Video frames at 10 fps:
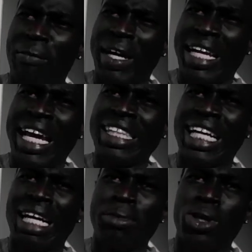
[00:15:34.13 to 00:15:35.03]
by that
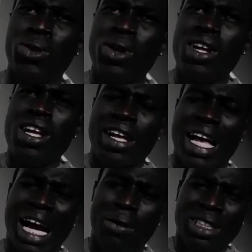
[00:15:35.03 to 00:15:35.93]
time though,
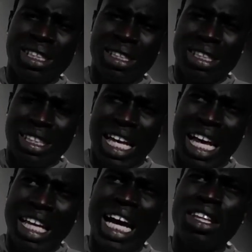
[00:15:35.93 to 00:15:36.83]
I was,
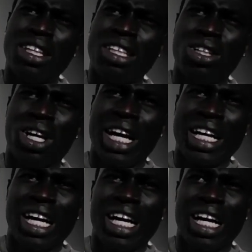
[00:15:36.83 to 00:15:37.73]
I got, you know, I
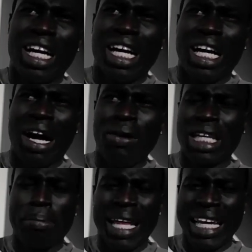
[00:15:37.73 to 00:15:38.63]
uh, I was
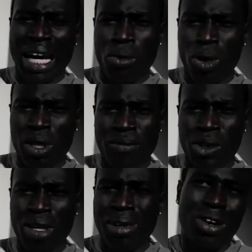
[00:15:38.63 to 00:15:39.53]
at Black Hat World the
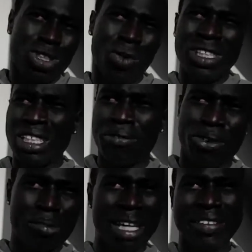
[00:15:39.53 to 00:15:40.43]
forum. I was always in the
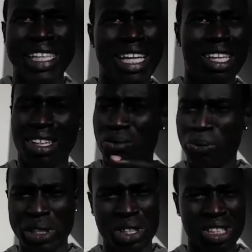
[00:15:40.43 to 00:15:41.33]
forum every day,
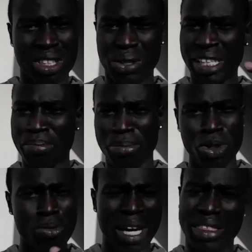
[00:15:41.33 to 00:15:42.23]
researching threads,
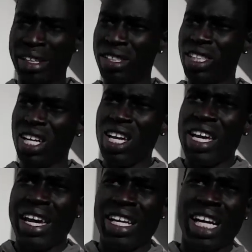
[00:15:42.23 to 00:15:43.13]
new methods,
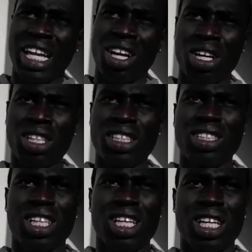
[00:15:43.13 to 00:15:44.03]
and I learned.
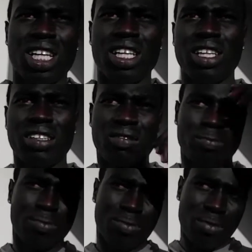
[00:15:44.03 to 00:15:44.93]
Uh,
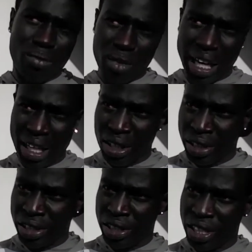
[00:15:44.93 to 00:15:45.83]
I
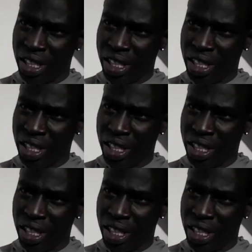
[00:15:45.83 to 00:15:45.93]
learned.